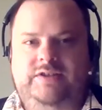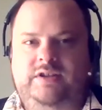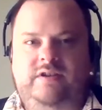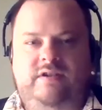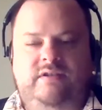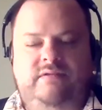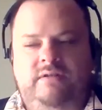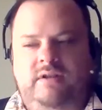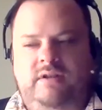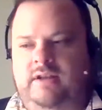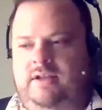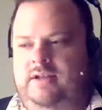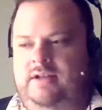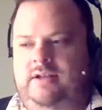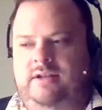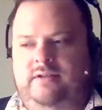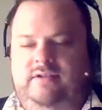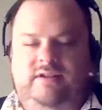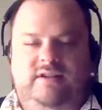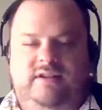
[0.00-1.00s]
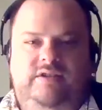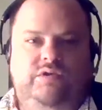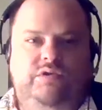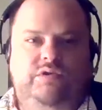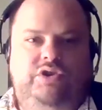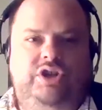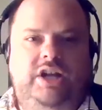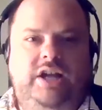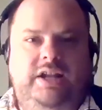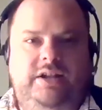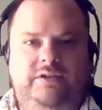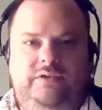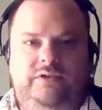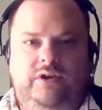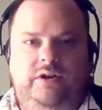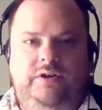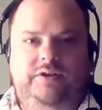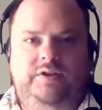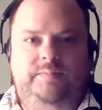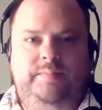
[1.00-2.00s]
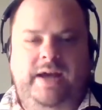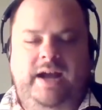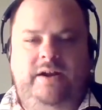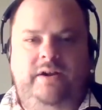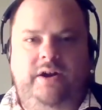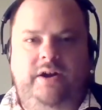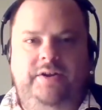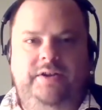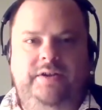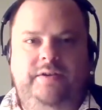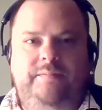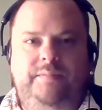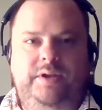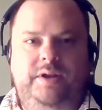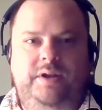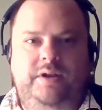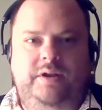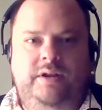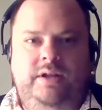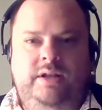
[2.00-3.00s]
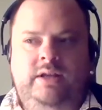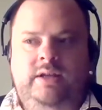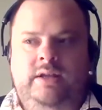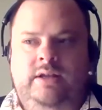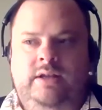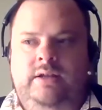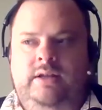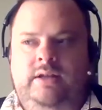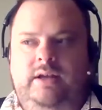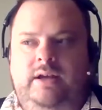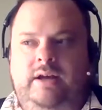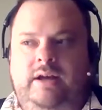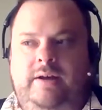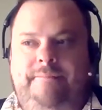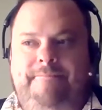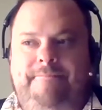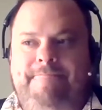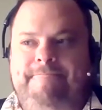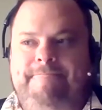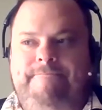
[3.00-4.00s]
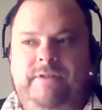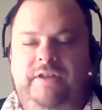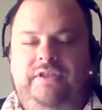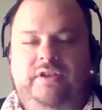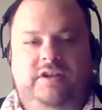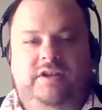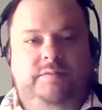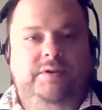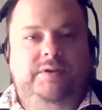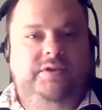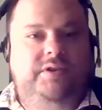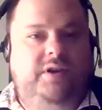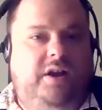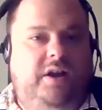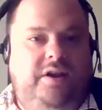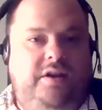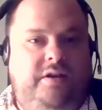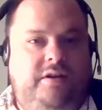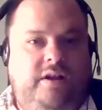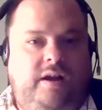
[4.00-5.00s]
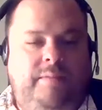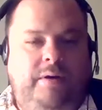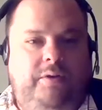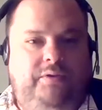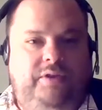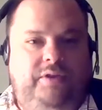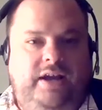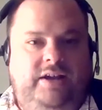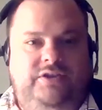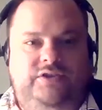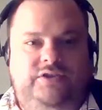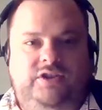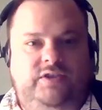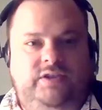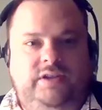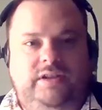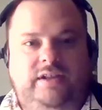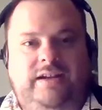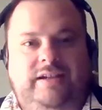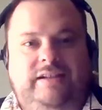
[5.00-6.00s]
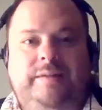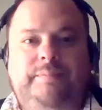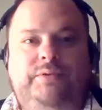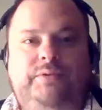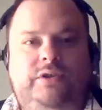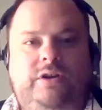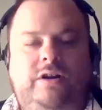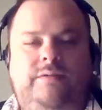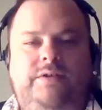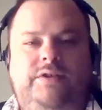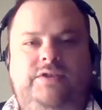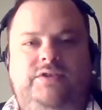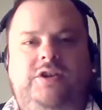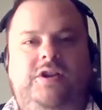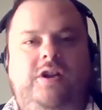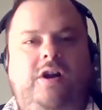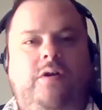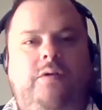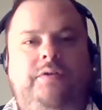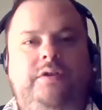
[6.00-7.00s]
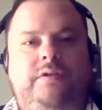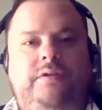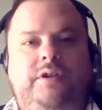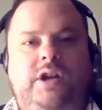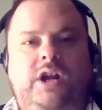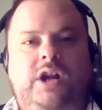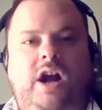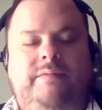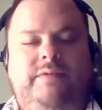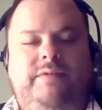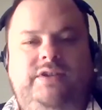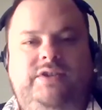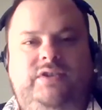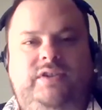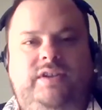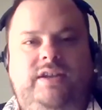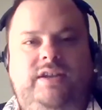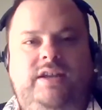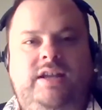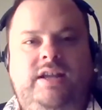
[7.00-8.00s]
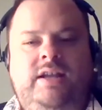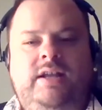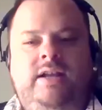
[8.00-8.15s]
And they didn't do shit, turned his back on him. And nothing's been done about that. It's just a lot of lip service, And then obviously